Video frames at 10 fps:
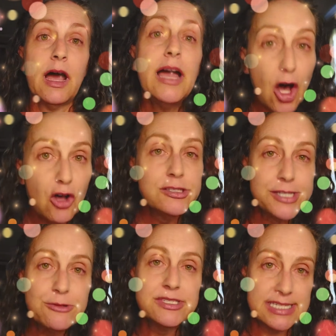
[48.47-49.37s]
I
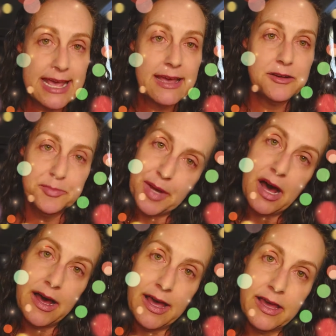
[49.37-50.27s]
also stand
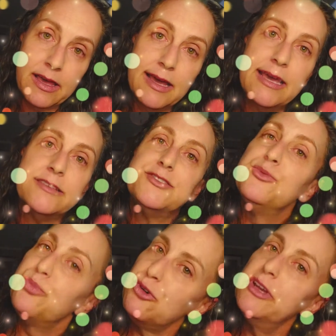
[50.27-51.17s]
by a
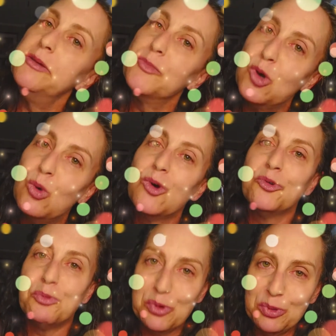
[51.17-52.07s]
Supreme Court
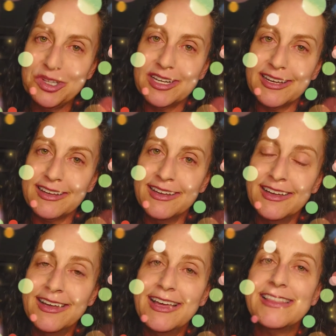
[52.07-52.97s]
ruling
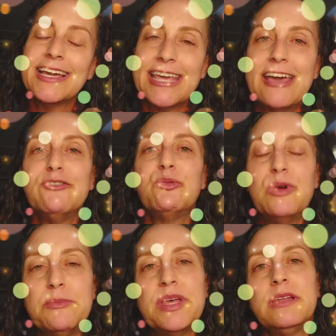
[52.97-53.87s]
that gave
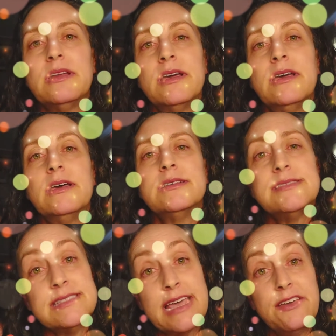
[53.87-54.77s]
women
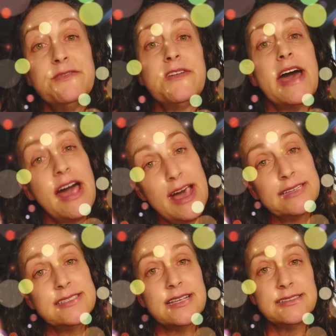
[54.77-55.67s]
safe
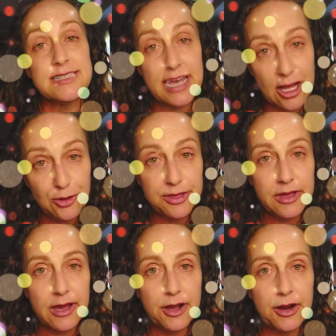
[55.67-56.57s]
access to health
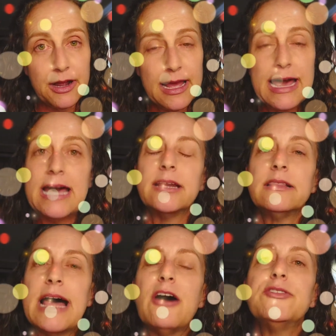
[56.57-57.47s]
care and
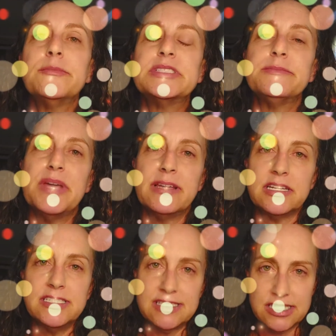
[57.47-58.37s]
allowed them to
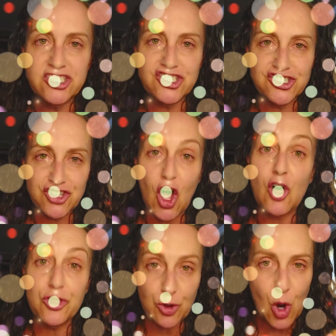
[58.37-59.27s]
make decisions
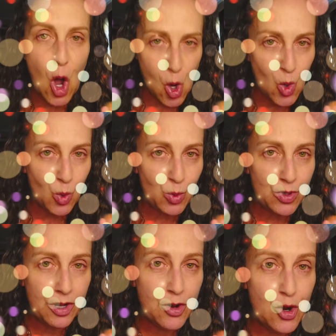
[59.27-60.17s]
on their
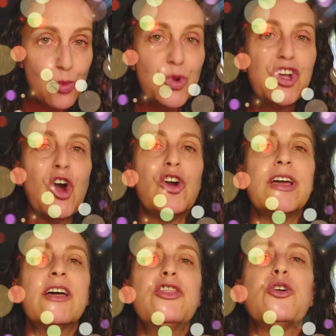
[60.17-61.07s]
own
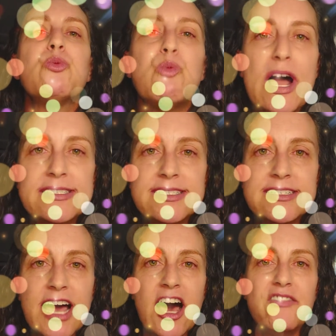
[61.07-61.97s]
regarding the
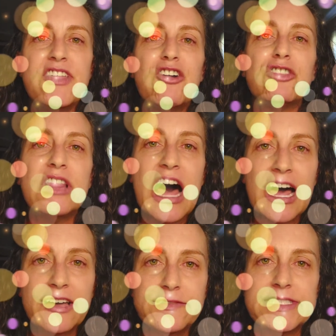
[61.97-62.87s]
rest of their
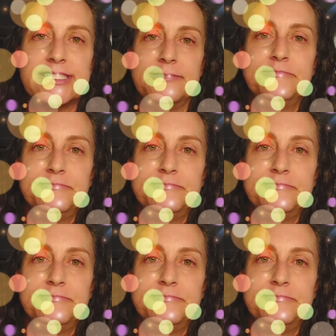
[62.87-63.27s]
lives.